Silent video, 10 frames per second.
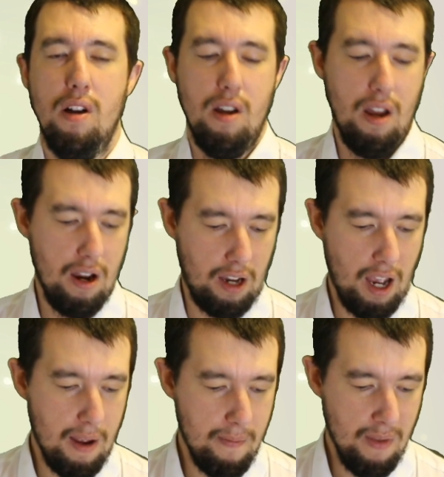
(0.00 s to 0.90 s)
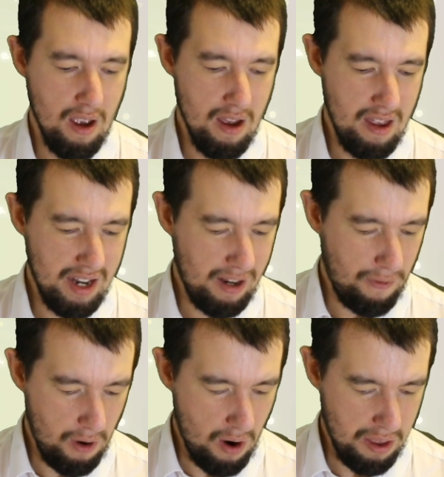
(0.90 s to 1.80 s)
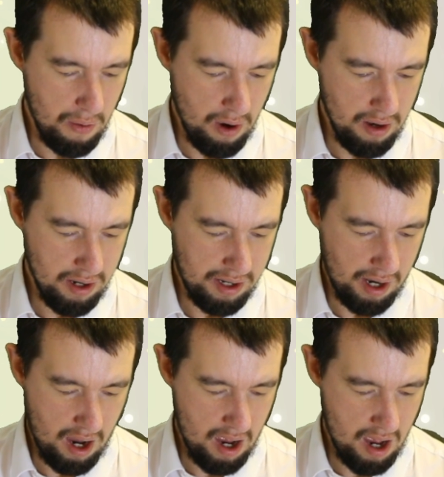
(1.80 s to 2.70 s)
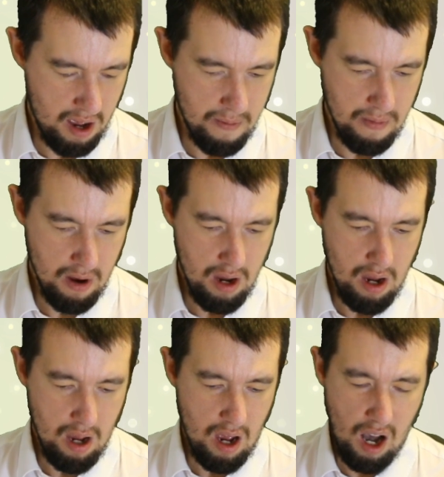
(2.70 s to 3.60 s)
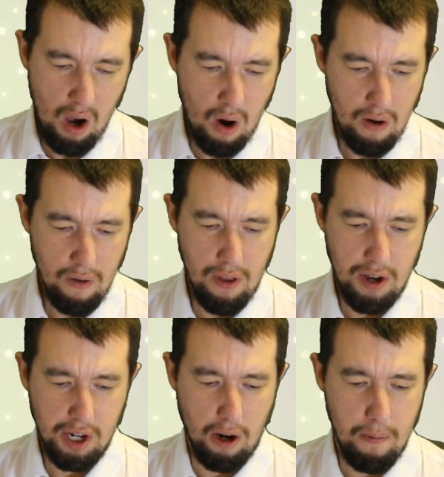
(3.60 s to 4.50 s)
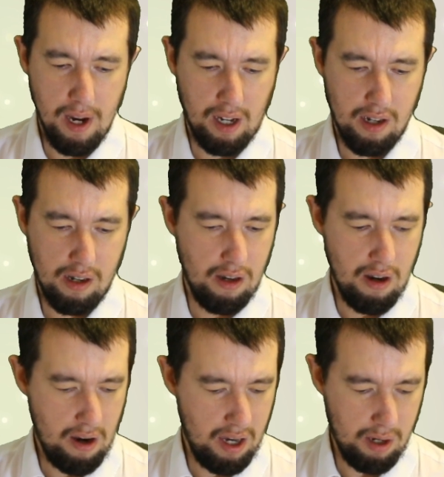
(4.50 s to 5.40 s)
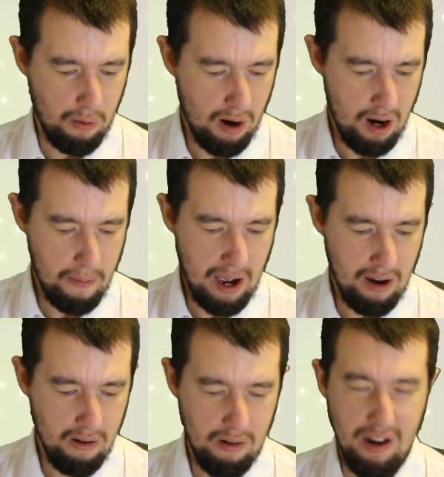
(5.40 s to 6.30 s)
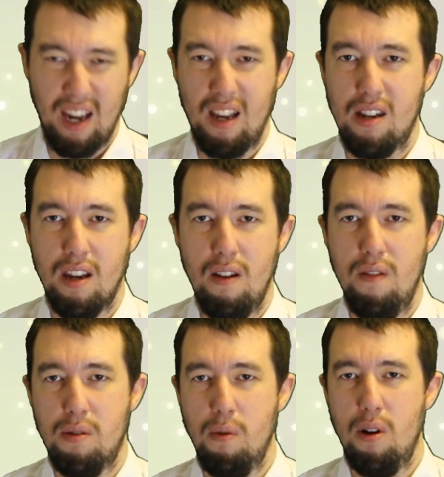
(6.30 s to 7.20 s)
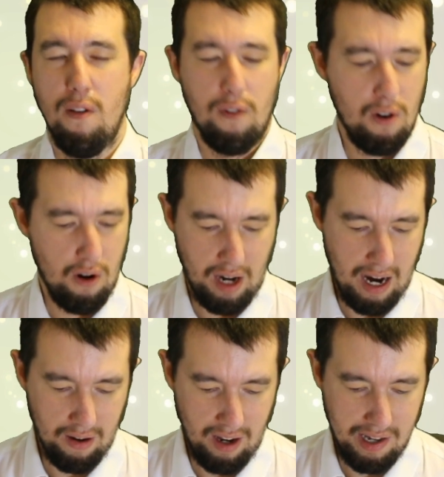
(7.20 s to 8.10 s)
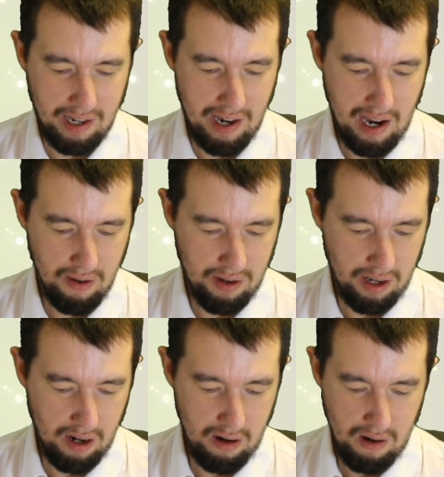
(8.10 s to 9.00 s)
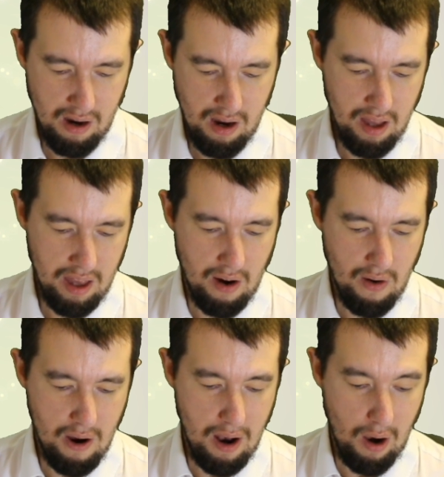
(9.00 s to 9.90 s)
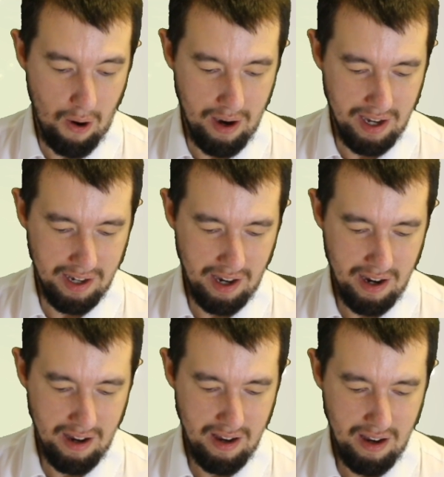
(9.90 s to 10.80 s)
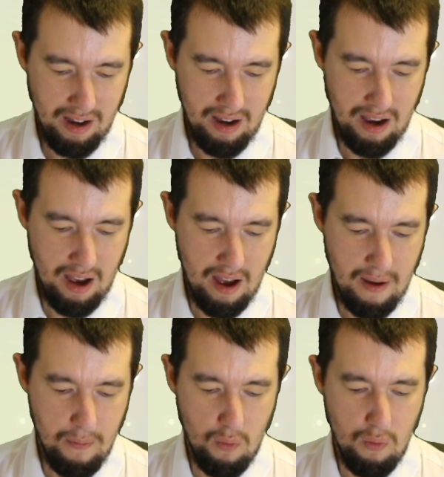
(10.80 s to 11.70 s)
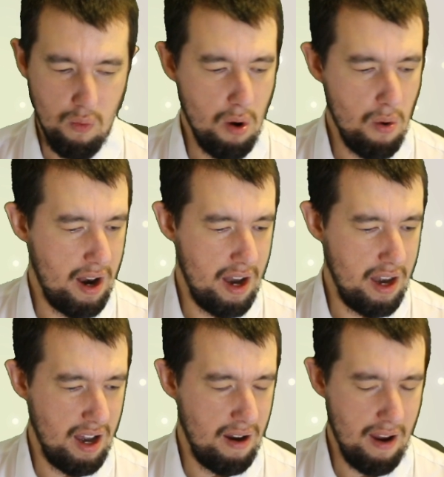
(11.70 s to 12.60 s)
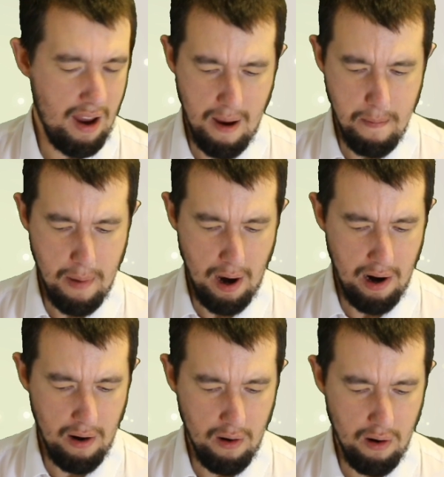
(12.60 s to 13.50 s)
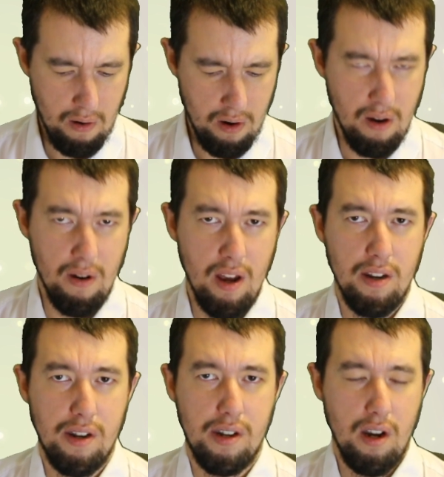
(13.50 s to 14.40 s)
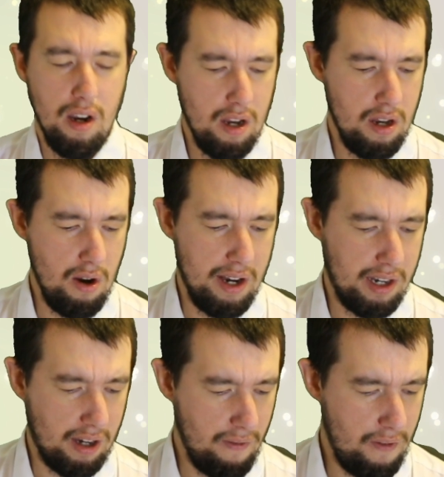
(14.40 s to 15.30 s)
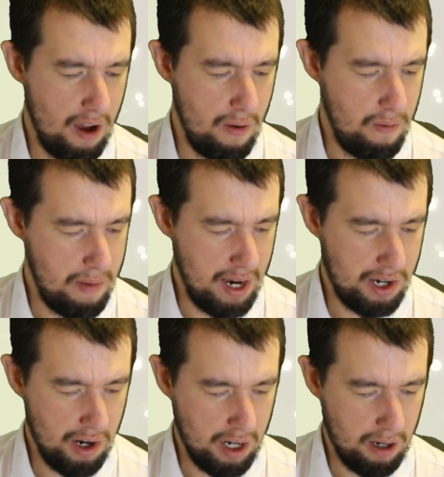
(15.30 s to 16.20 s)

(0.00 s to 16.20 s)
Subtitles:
Okay. There's a few other ones. A lot of the topics you don't need to worry about. Negatives, well, you've got a calculator now, so they're a lot easier. There weren't any imperial units. You had to convert with metric.